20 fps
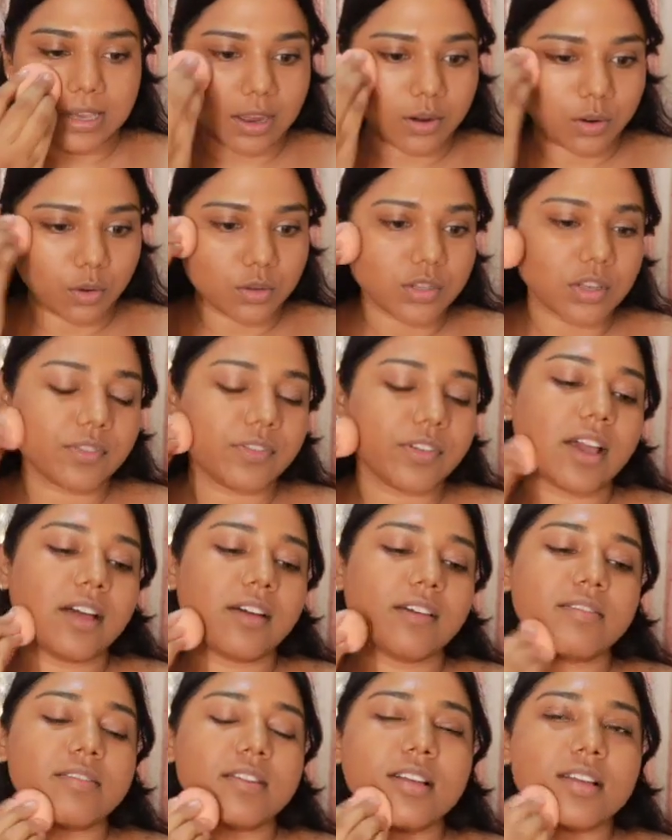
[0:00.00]
And also, if you
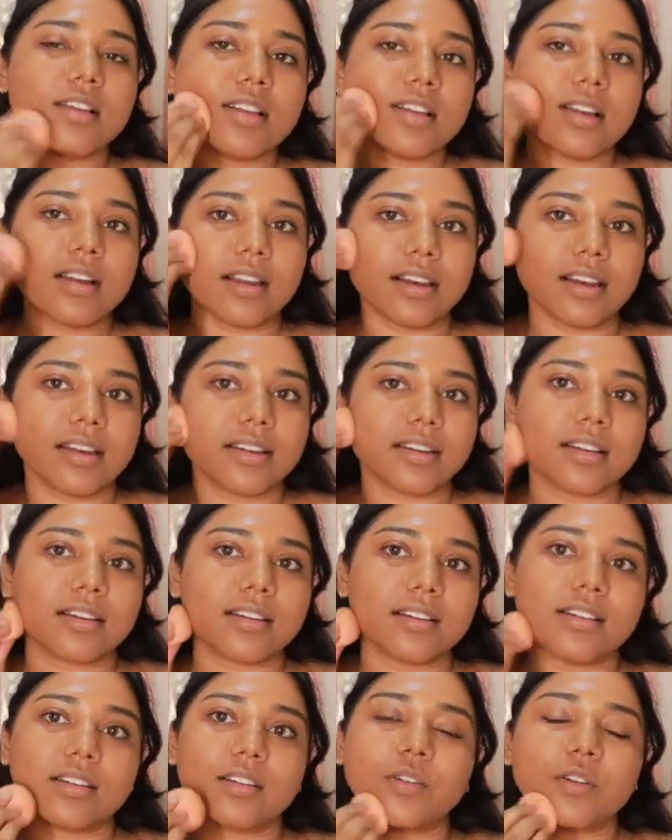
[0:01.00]
have
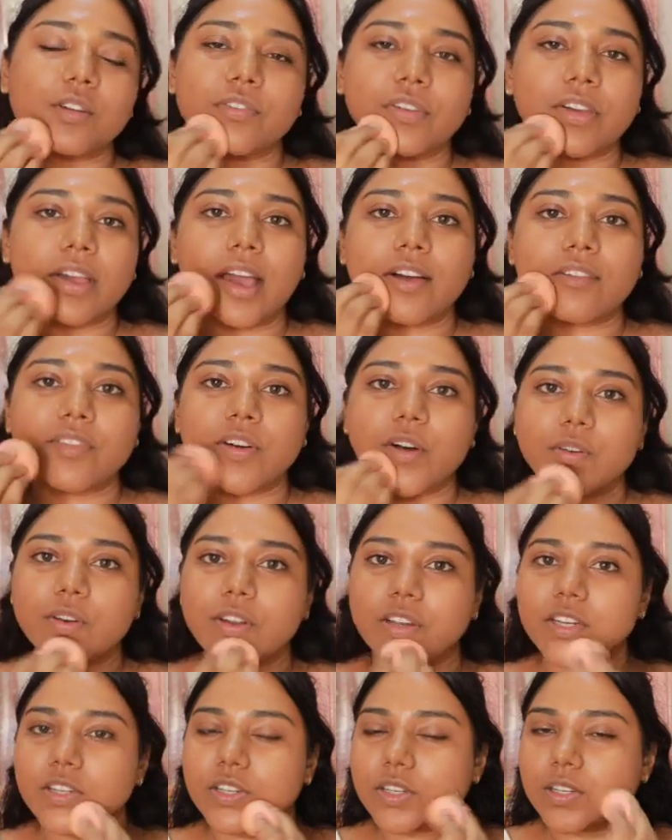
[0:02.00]
if you have
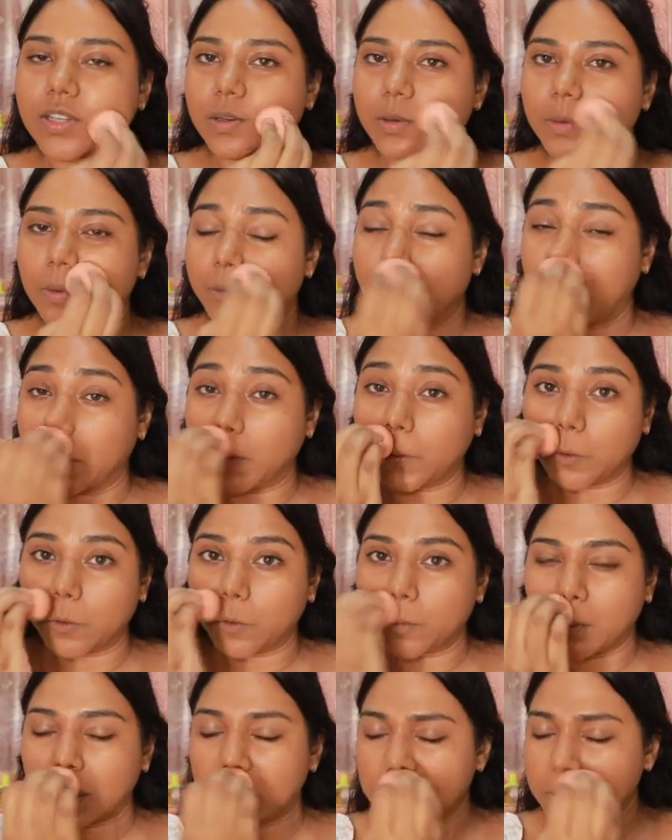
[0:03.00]
foundation way too
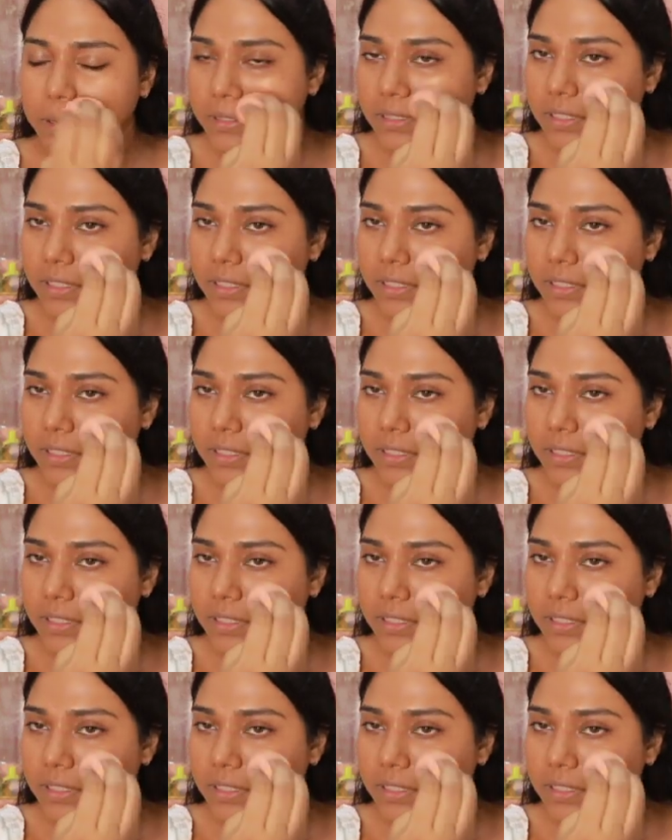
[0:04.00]
much,